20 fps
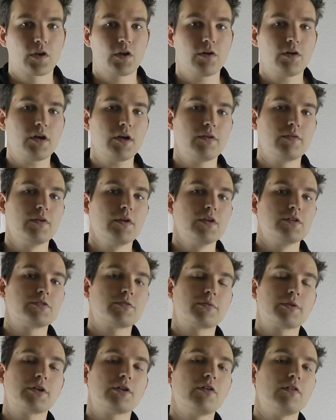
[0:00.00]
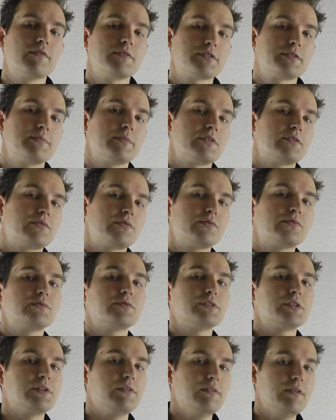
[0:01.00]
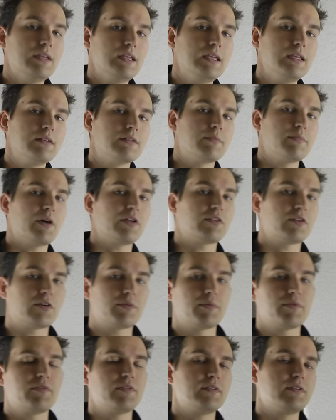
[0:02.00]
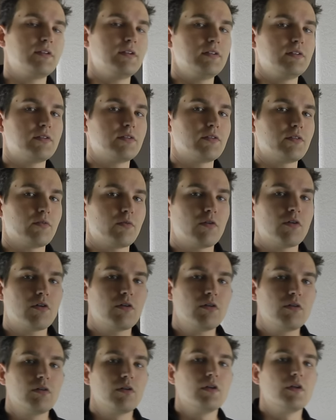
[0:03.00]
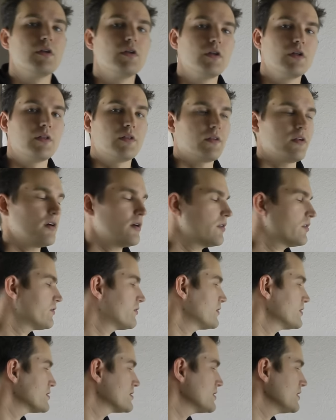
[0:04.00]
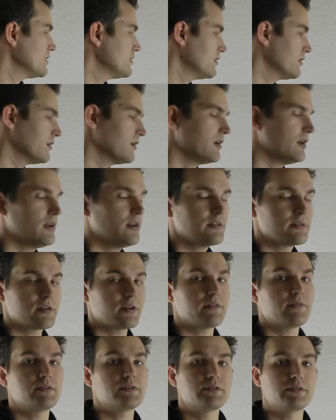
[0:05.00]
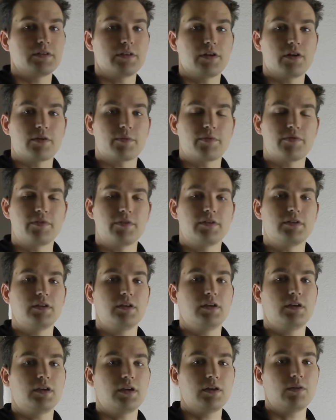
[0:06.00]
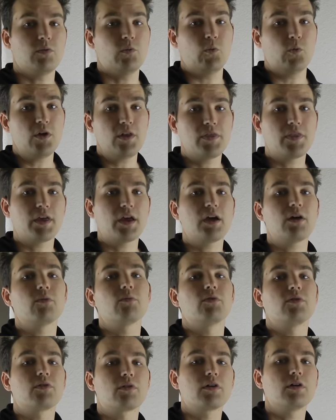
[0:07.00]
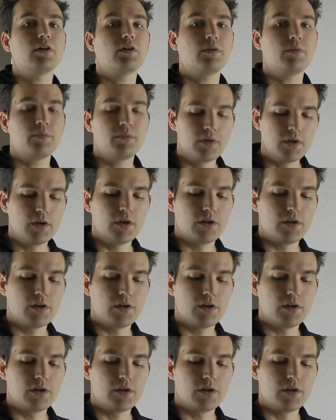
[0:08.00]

Okay, so we're going to go over some of the tools that you need to mount the Arma 15 to the wall. Uh, the first thing you're going to need is obviously the Arma 15 kit, and with that will come